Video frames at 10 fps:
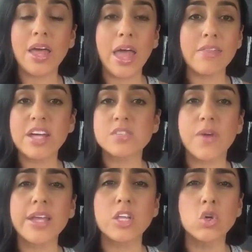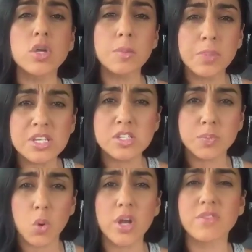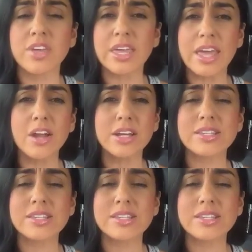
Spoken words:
and that's fine, and you can be supportive and care,